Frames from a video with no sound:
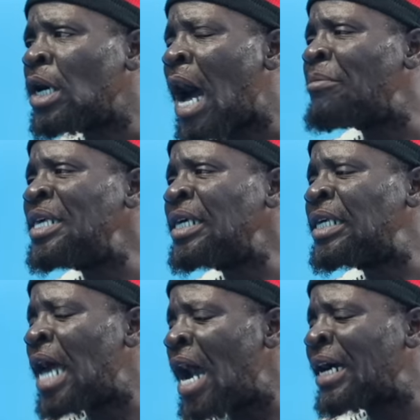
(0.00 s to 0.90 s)
I mean,
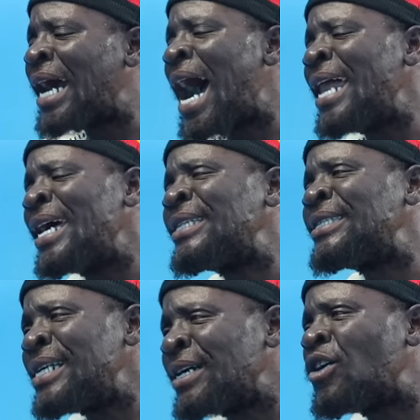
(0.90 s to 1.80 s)
Claire Garnett
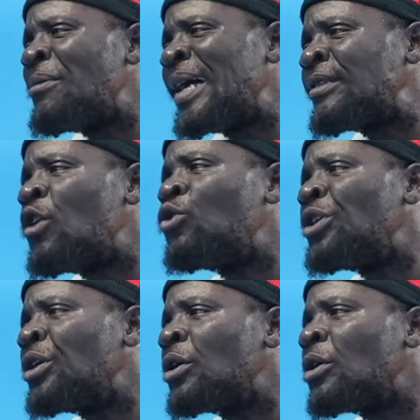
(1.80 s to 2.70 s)
still come out town
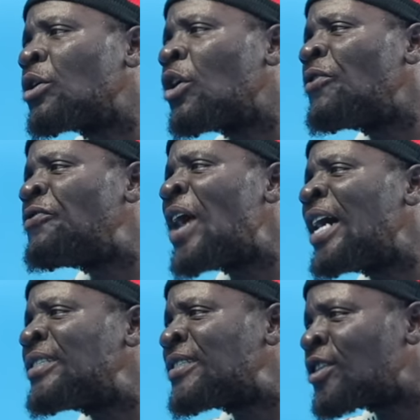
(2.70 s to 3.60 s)
and come to
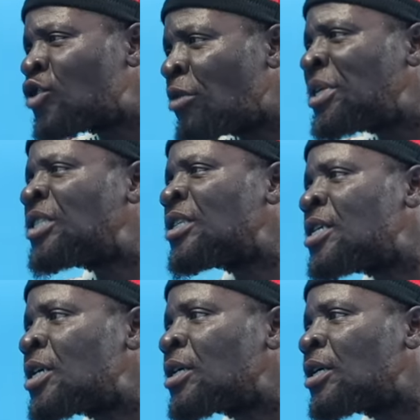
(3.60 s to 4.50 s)
the Tommy's, you
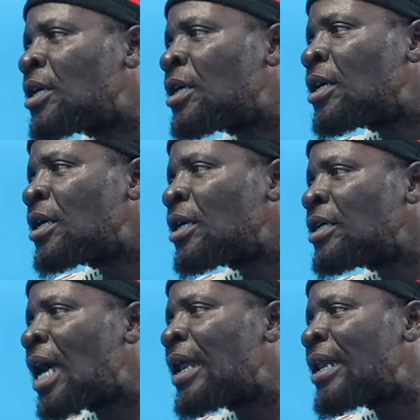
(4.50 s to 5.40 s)
know. Yeah?
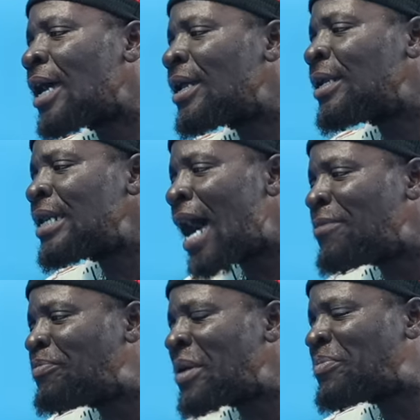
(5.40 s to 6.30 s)
Yeah, then under
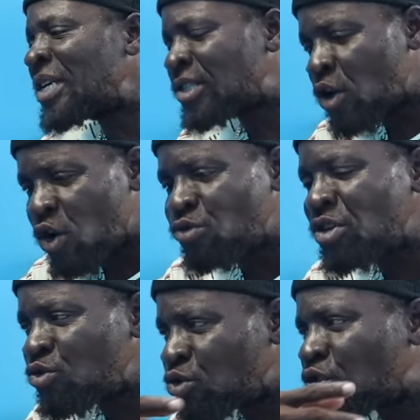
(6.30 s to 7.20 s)
Dan Pepper sound,
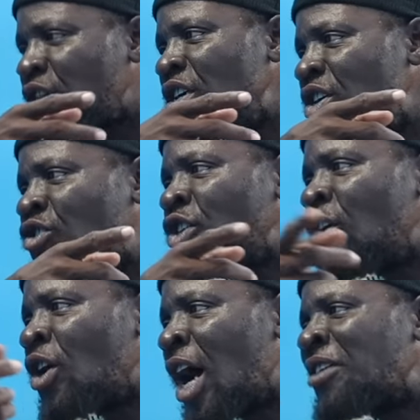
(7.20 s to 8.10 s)
we used to DJ
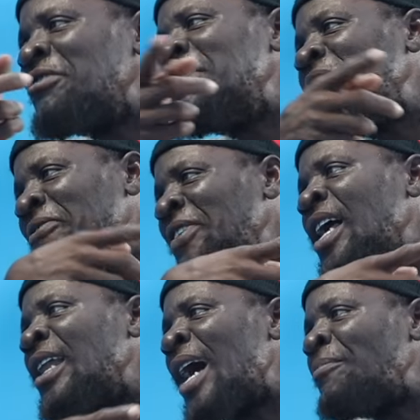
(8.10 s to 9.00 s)
down at
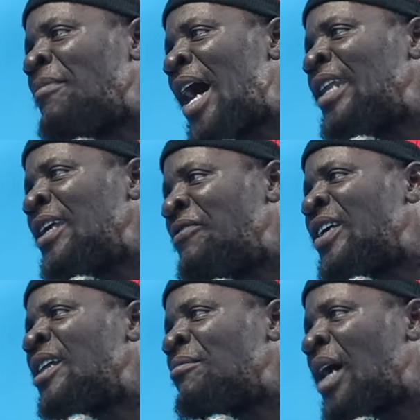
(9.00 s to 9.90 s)
Greenville. At the at
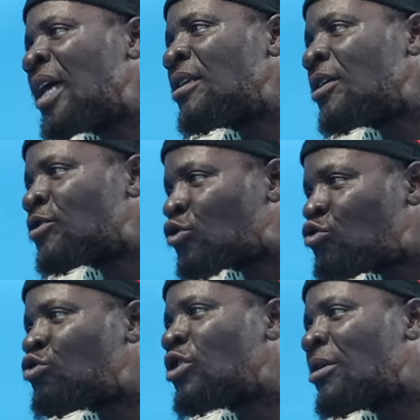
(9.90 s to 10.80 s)
Mandeville. The school.